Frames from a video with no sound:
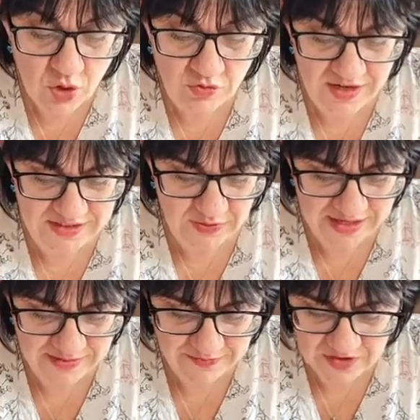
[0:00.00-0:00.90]
Oh right,
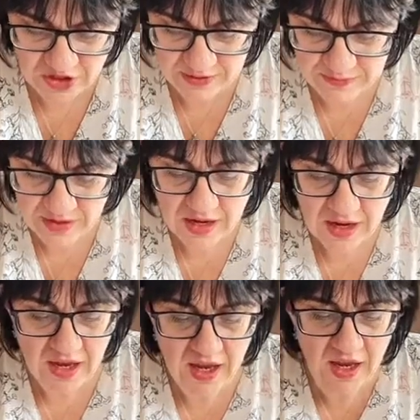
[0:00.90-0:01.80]
okay, sorry.
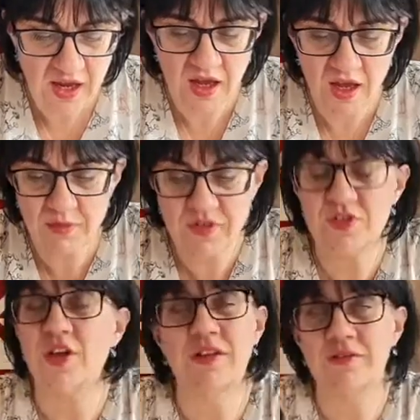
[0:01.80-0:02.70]
Um,
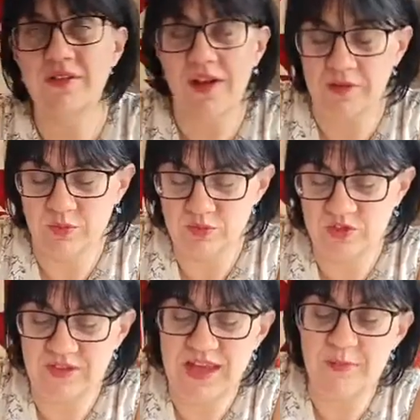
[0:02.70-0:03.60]
sorry, I
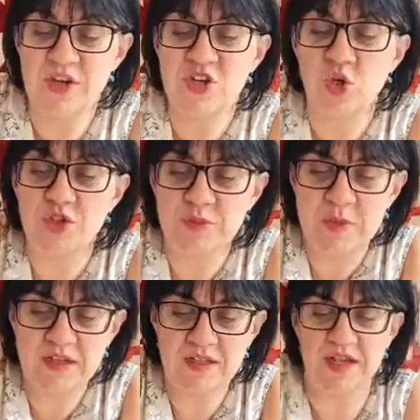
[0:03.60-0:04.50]
get my
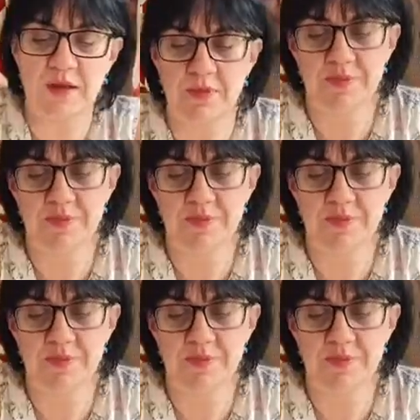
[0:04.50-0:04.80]
dawns muddled